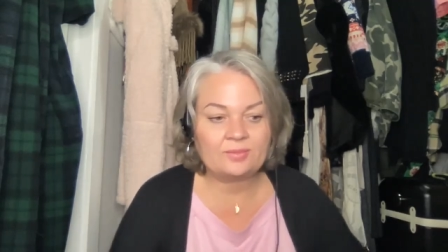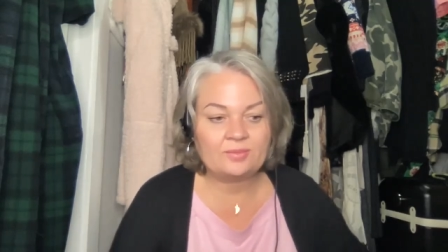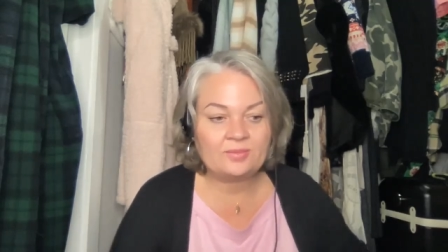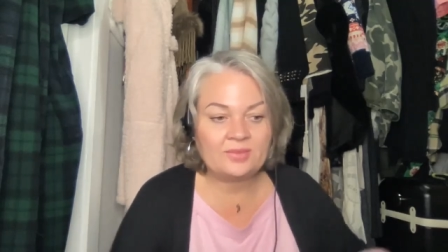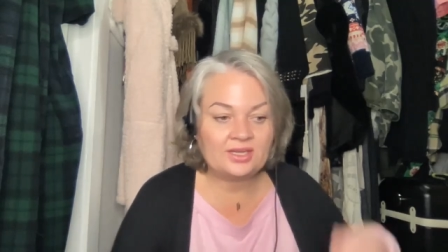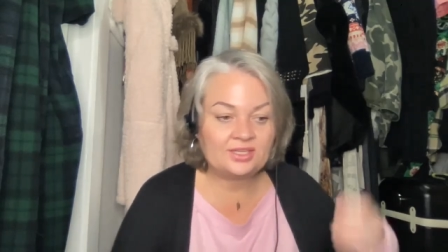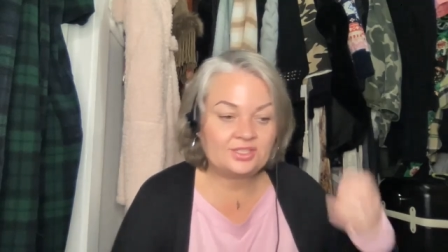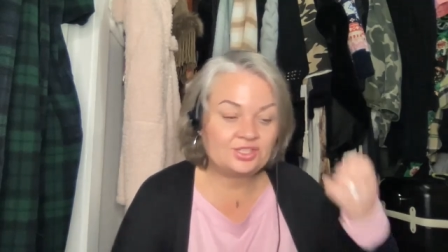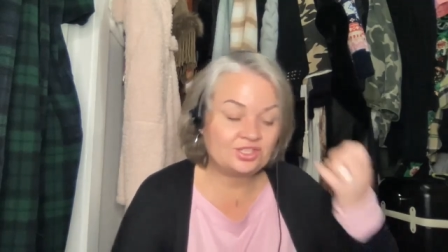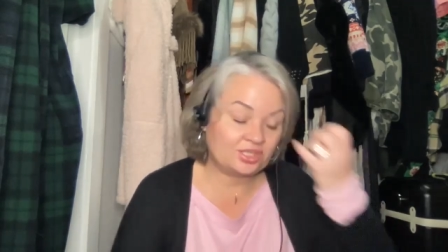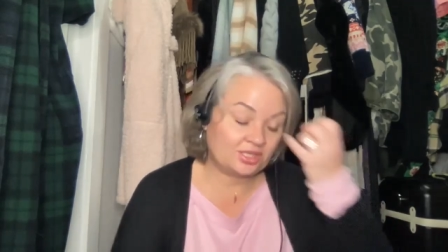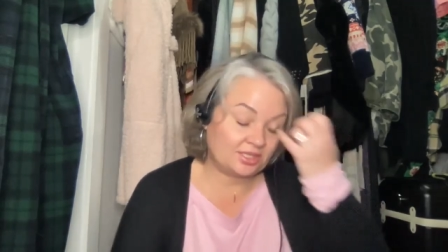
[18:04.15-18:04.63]

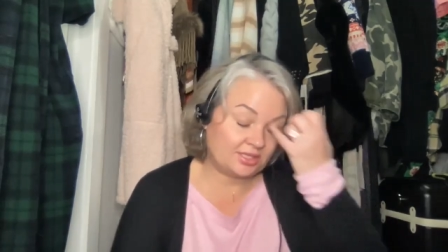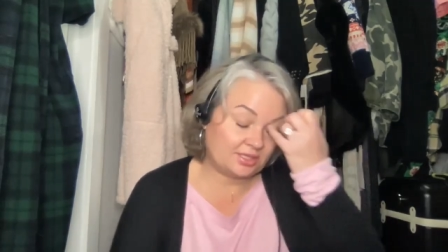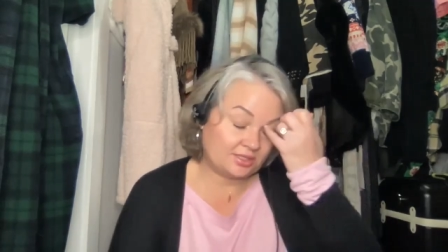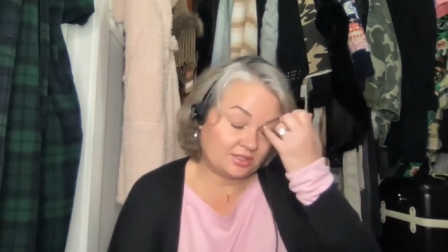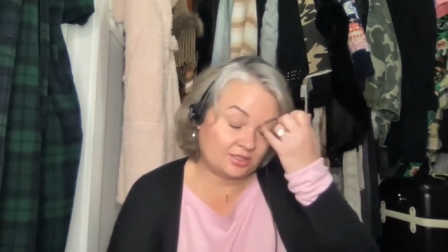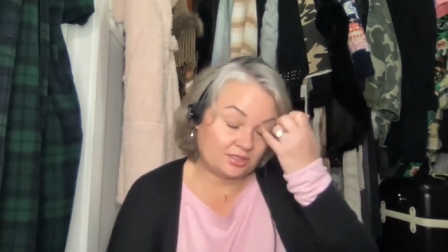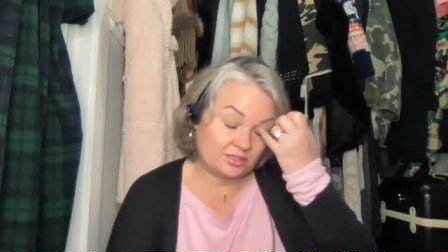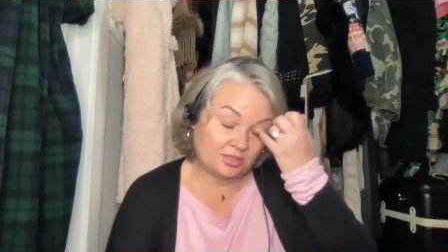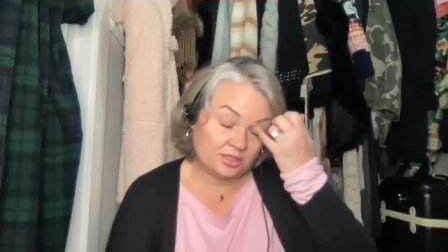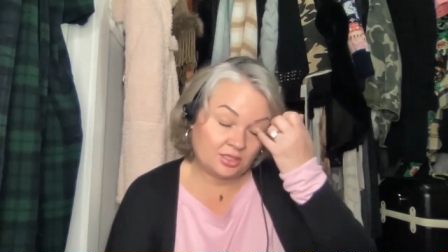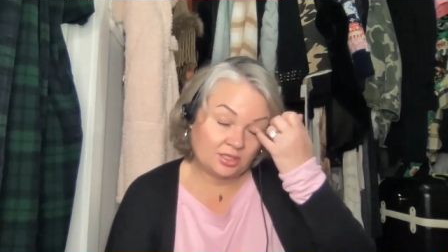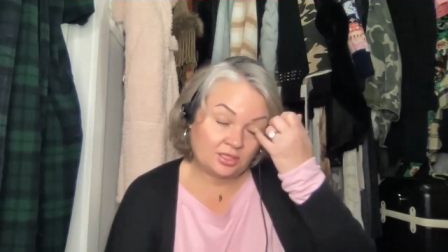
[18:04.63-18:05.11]

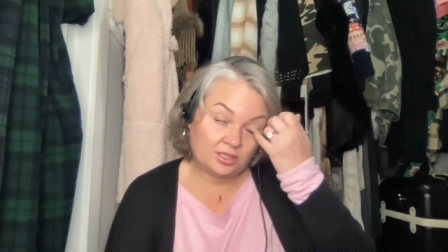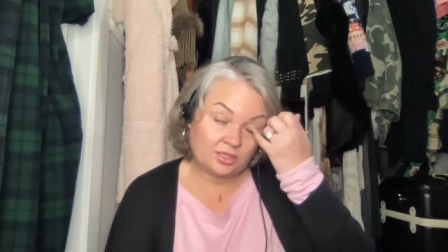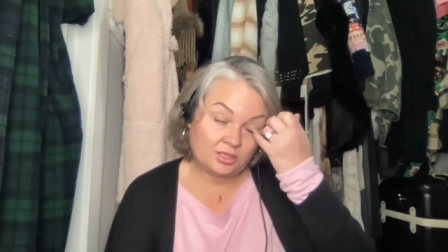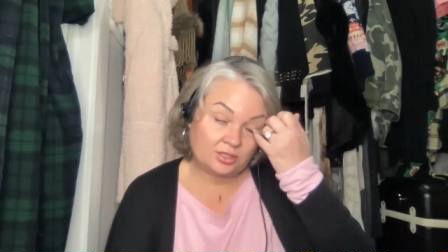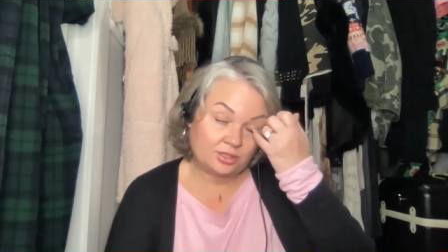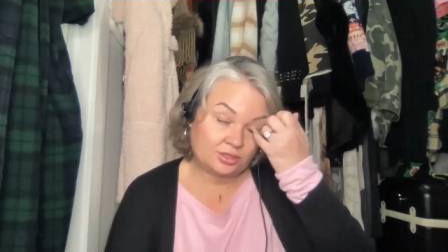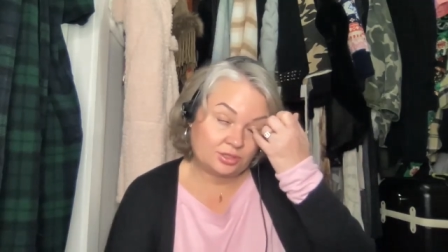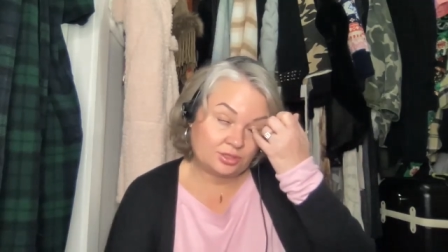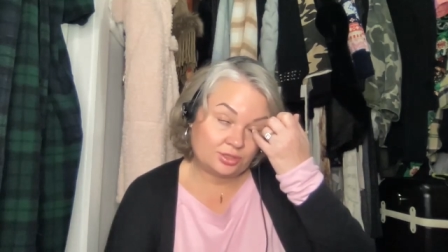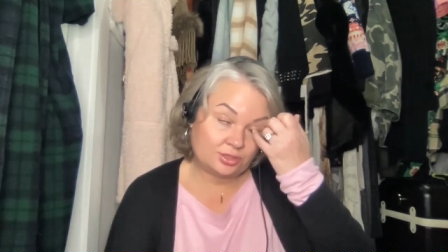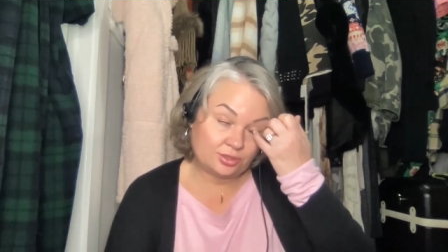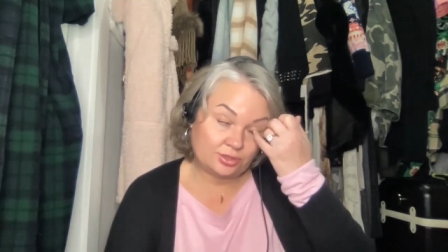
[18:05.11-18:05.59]
mission
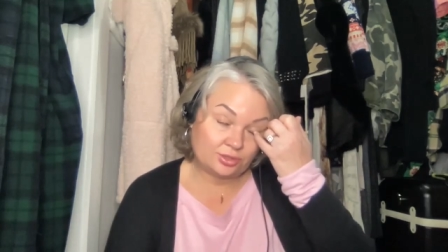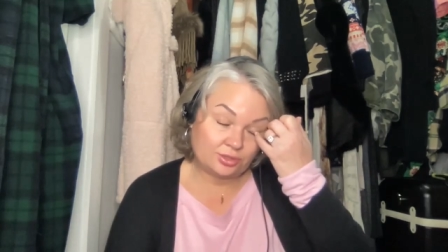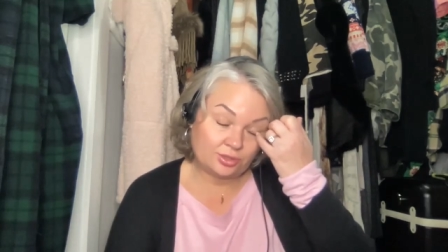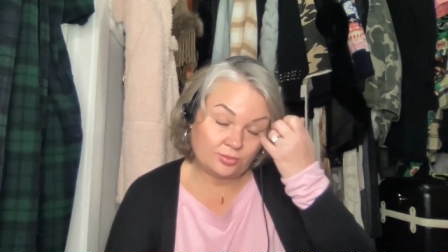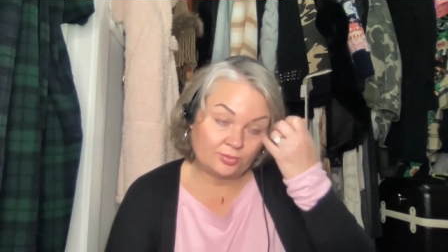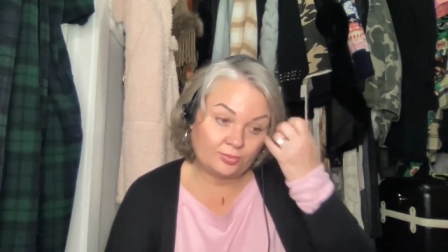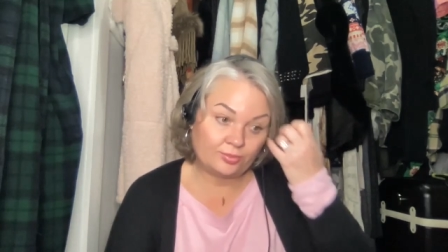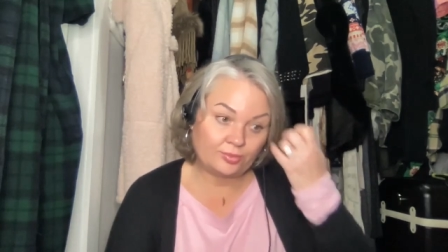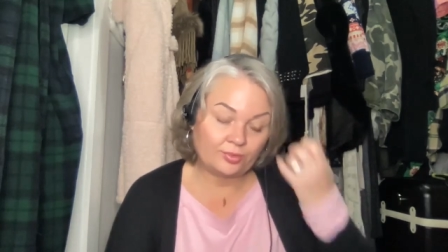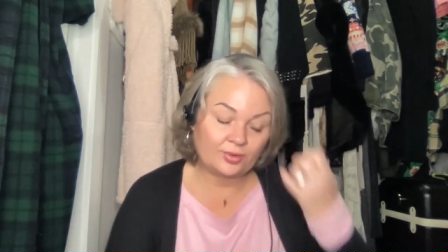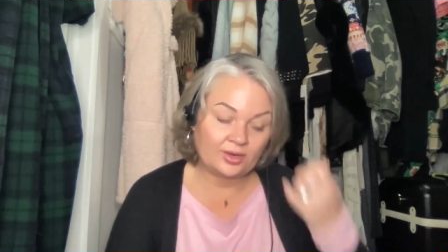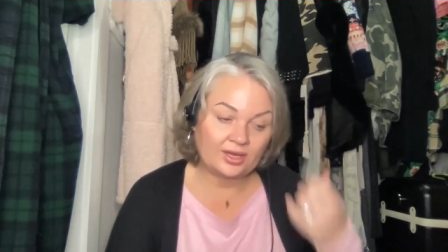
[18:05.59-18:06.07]

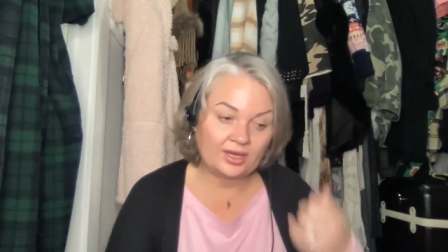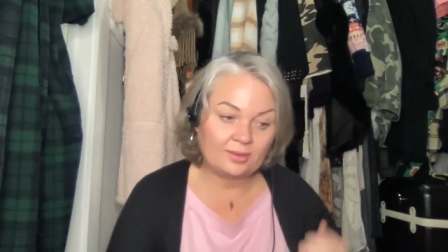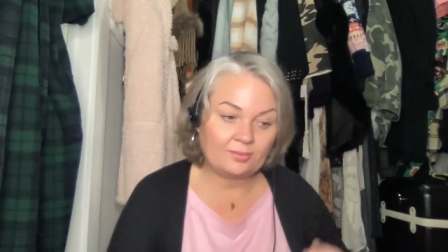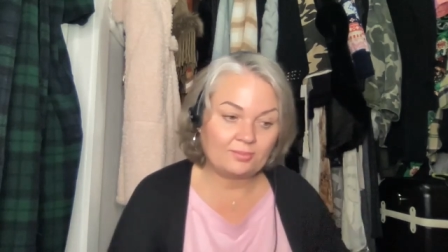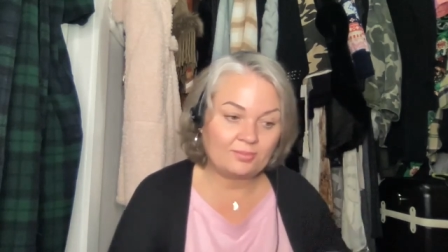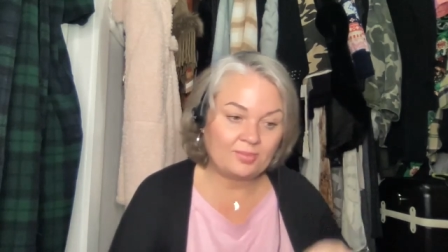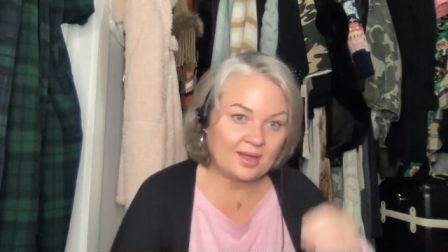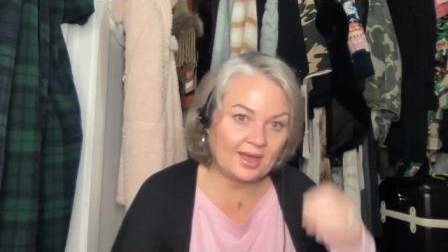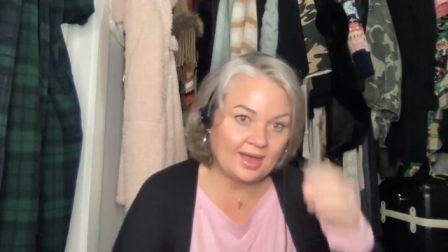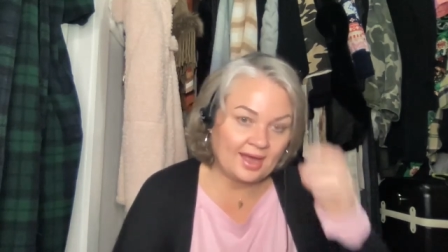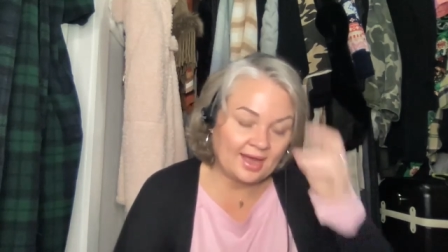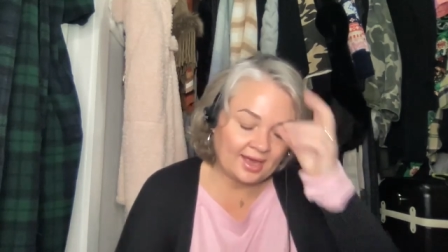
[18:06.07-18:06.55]
to
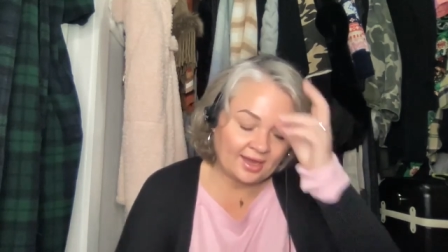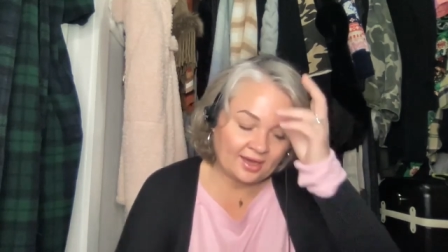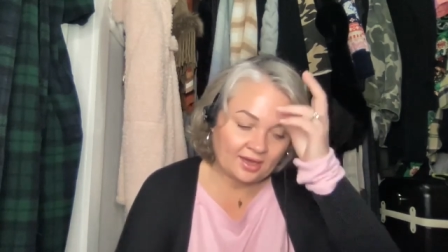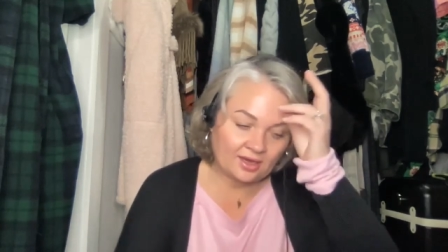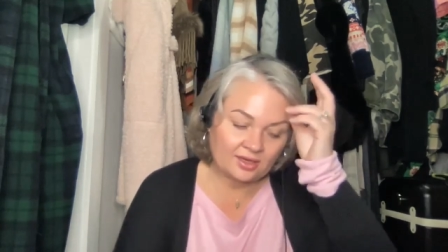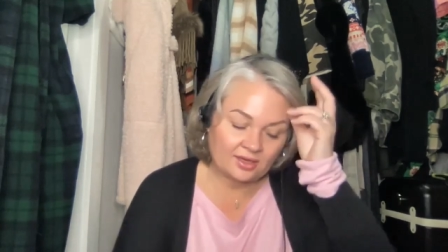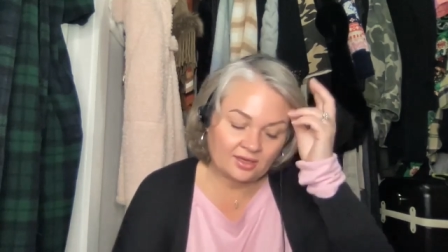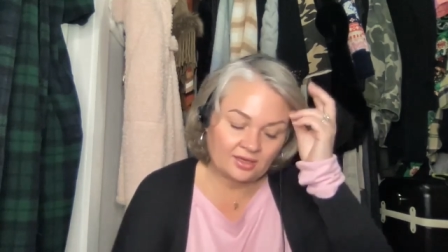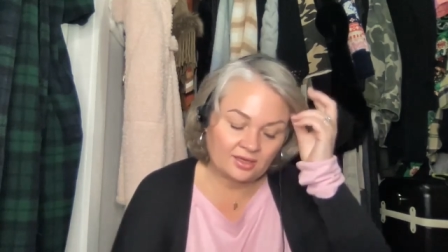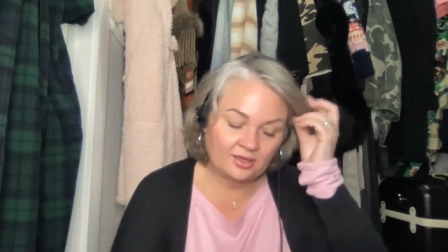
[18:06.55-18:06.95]
bring back